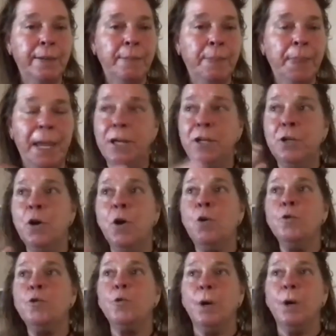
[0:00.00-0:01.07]
It
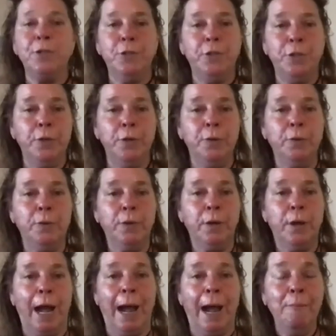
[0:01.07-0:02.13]
knows what to do
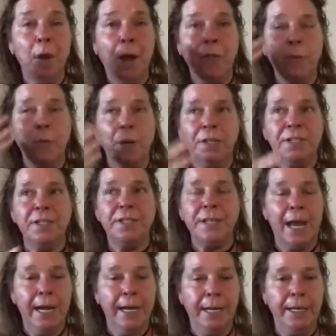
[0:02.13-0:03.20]
I'm not the one
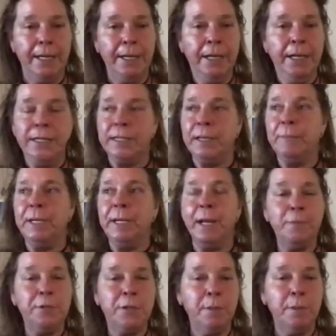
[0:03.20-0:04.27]
deciding. Somebody
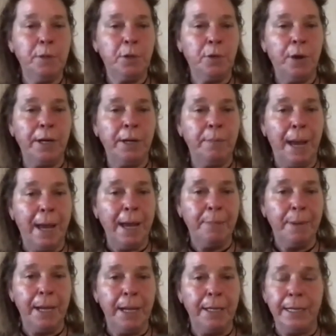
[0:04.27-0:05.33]
comes to me with chronic back
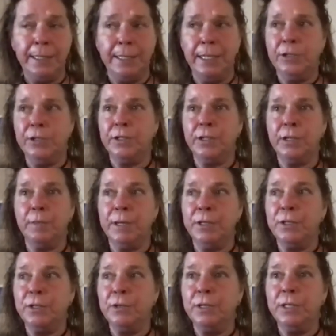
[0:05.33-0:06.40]
pain. I teach this to my
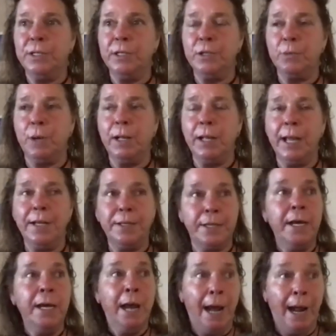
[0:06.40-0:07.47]
students as well as
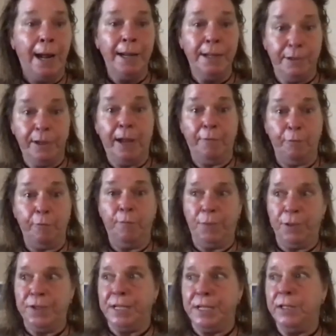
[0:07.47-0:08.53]
I have
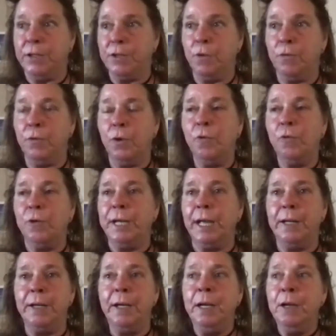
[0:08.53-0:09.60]
seen this over and over
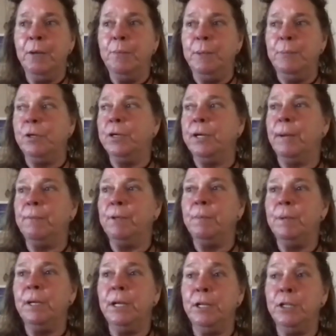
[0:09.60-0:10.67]
again. People who come to
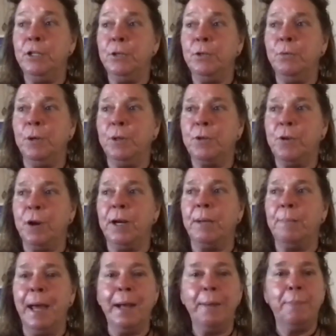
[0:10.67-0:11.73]
me and do with chronic
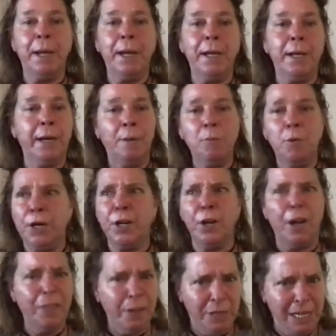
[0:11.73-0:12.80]
back pain, and I'm working
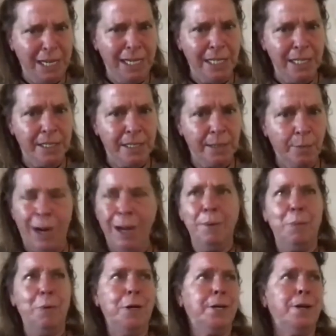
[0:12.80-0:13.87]
on their knees. Why am
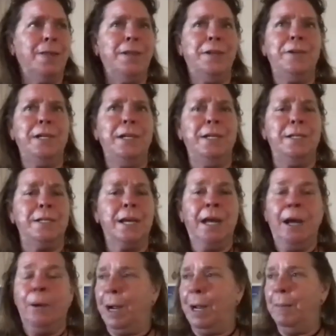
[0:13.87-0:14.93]
I working on their knees?
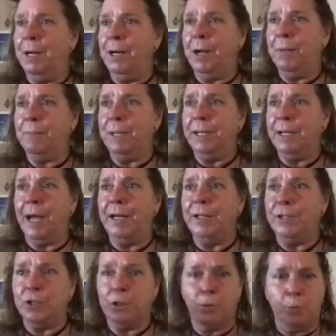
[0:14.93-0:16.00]
Why am I not being guided
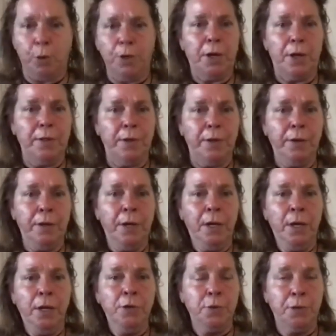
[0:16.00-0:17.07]
to just work on their
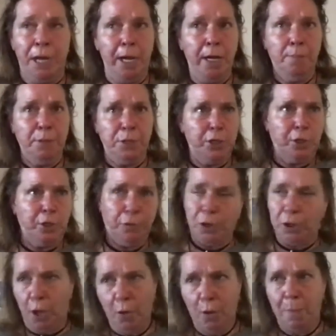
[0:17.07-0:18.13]
do the hand position for the
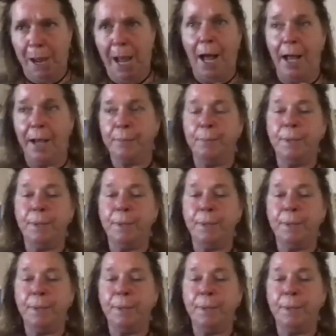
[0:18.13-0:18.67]
lower back?